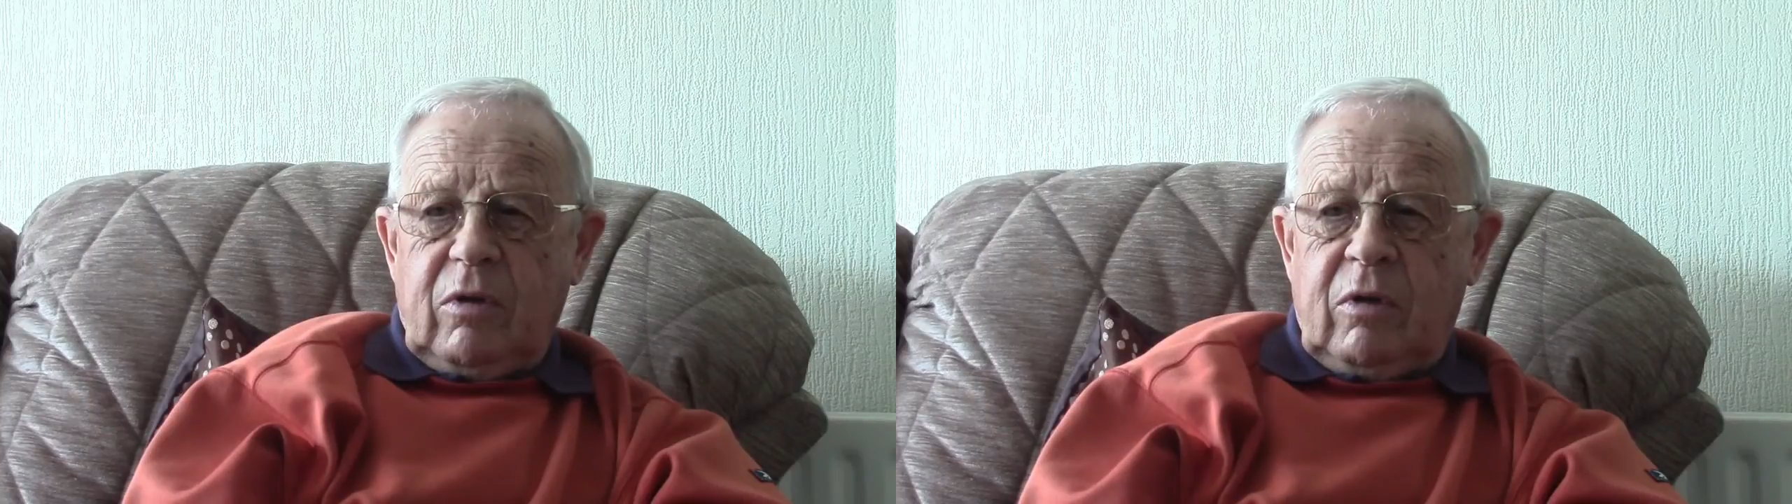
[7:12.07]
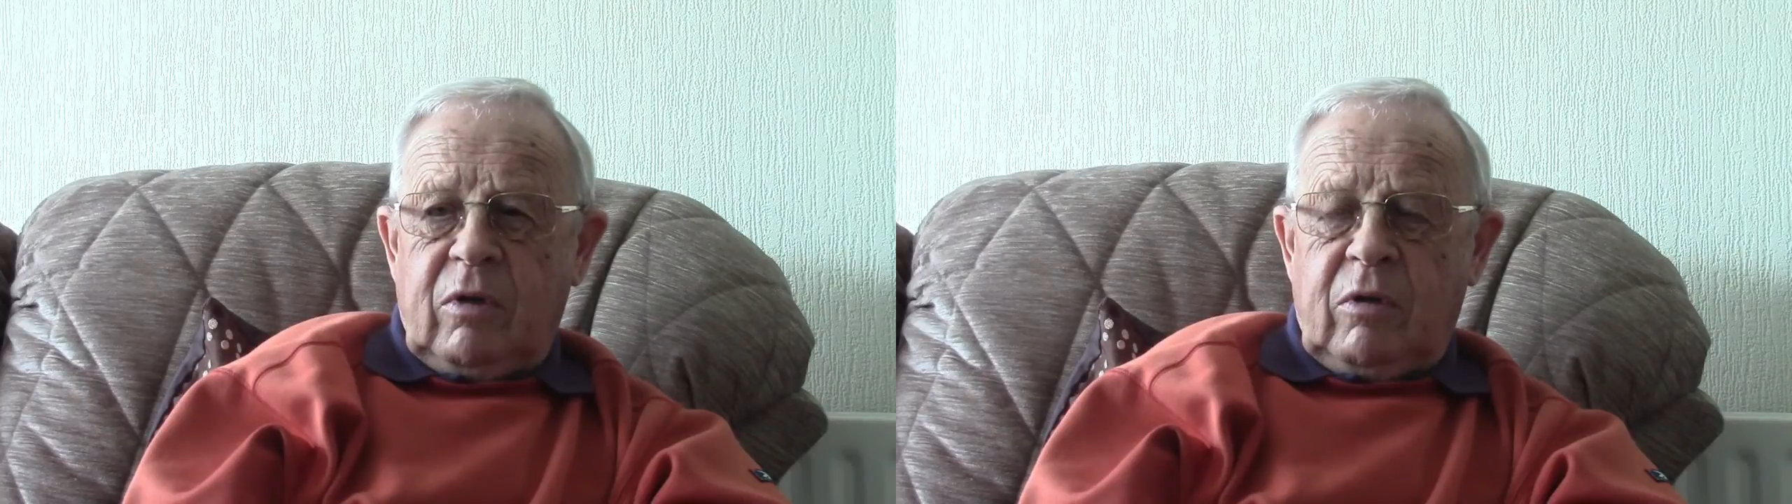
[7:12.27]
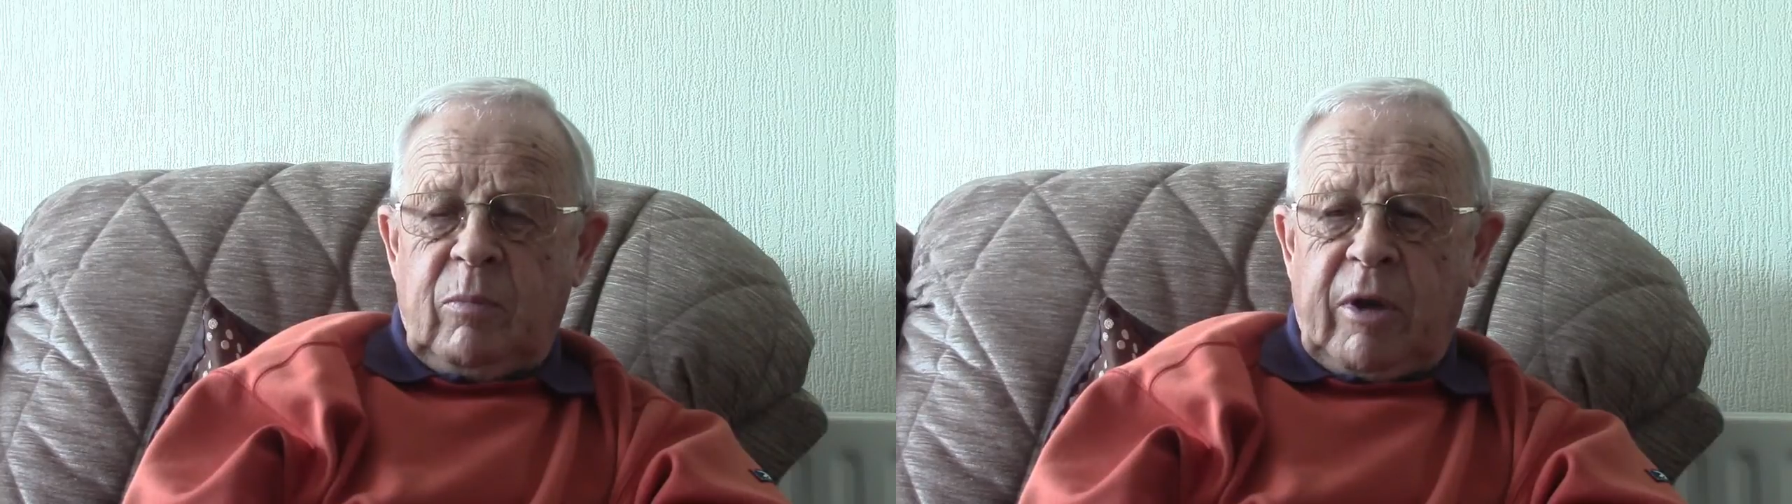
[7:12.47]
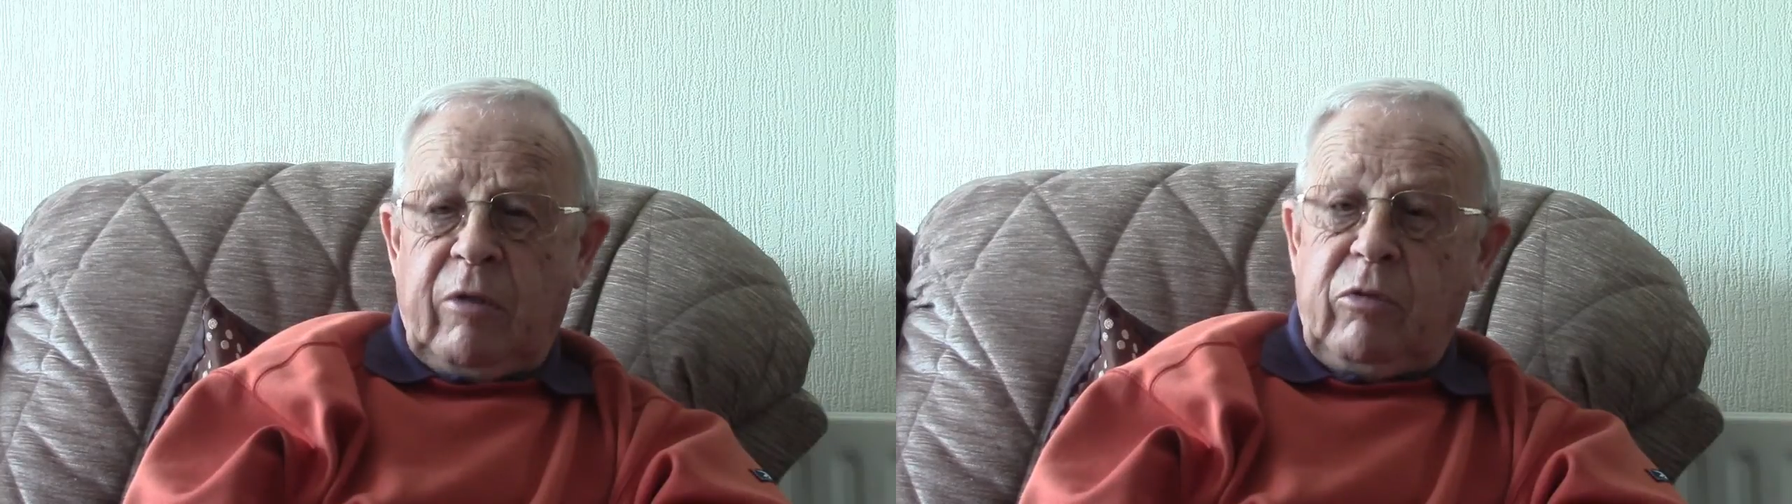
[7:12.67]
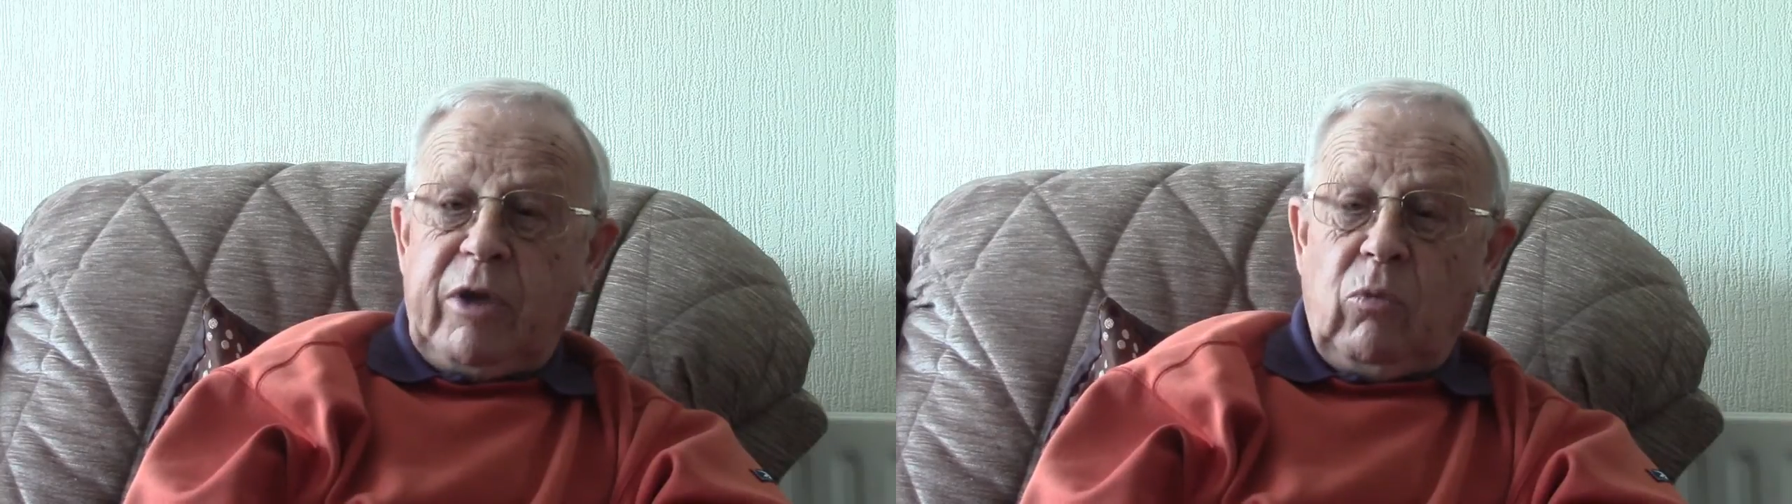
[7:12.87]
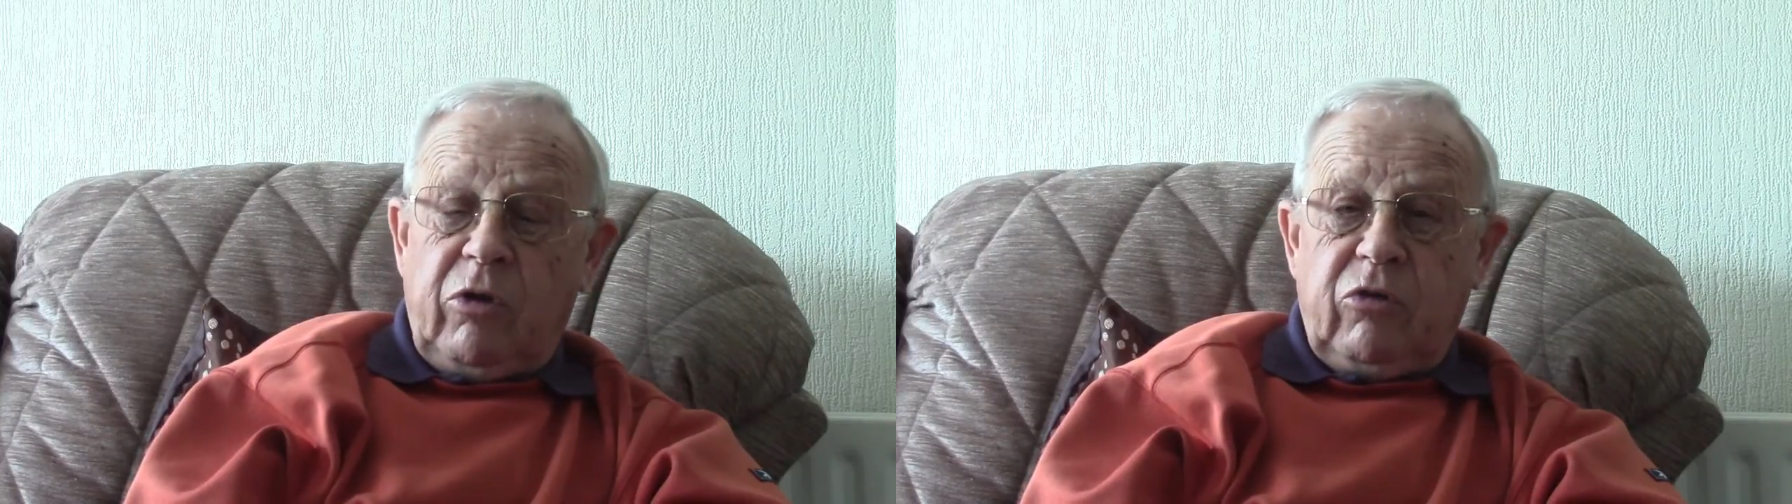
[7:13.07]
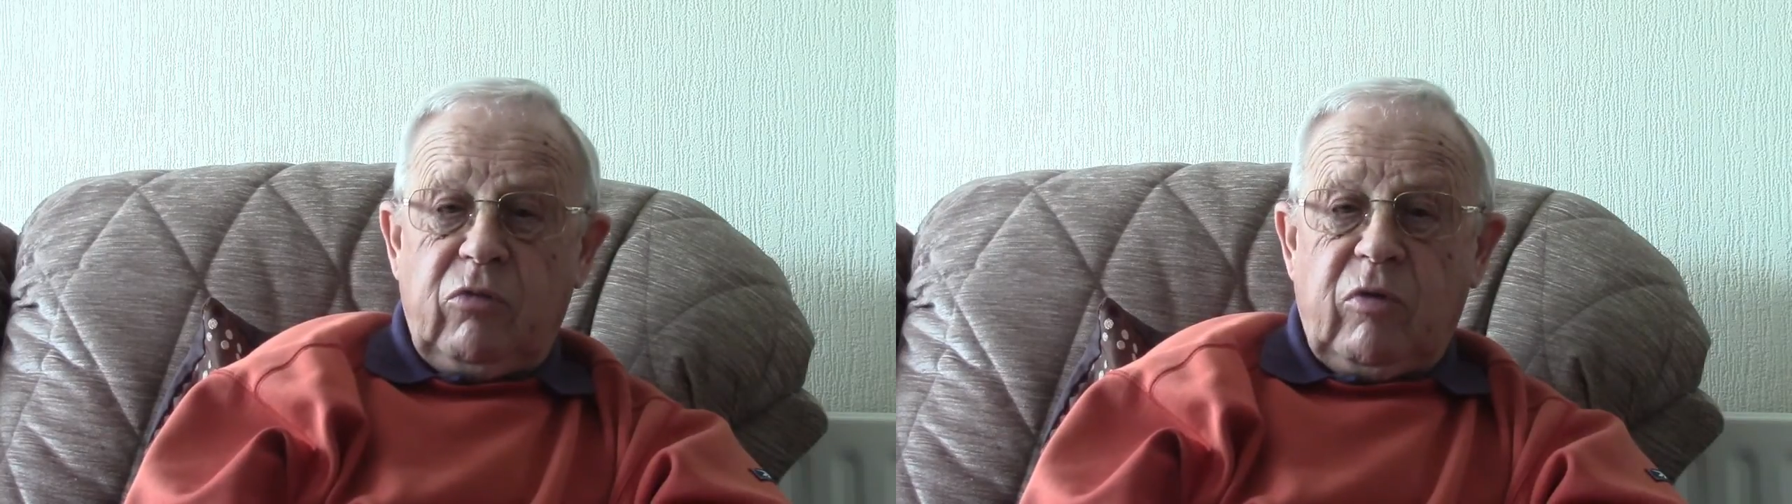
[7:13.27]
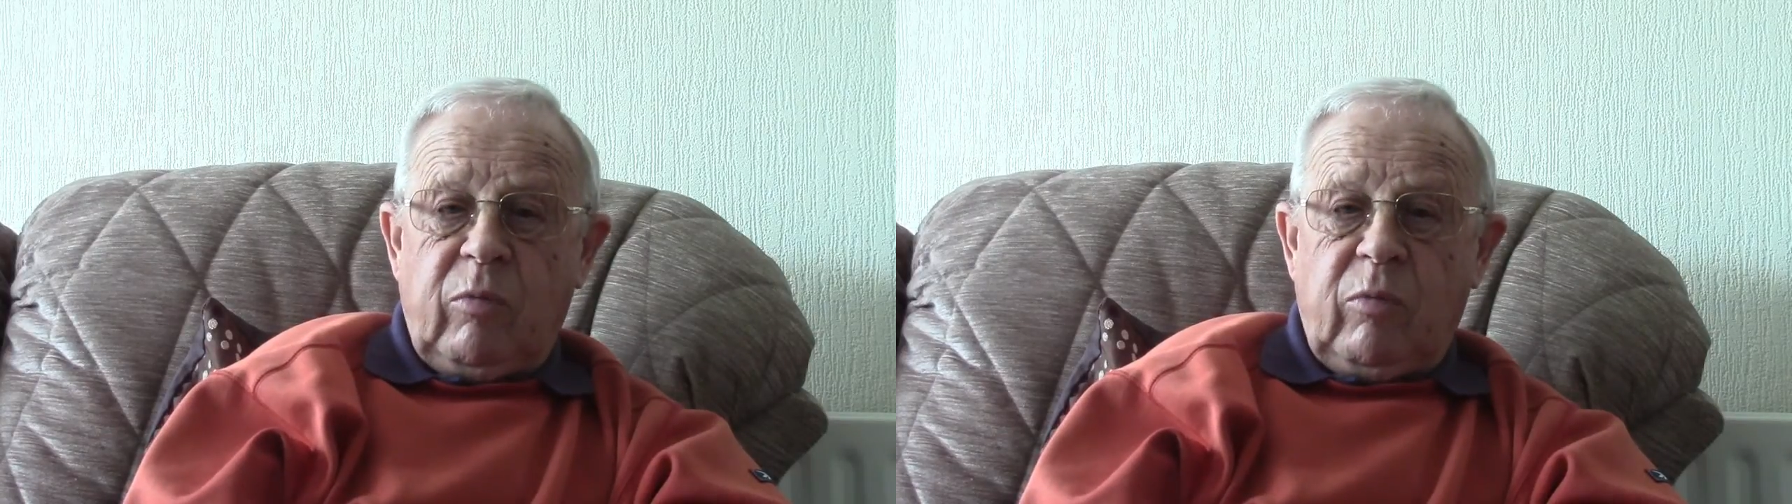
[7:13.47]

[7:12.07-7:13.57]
And I think one or two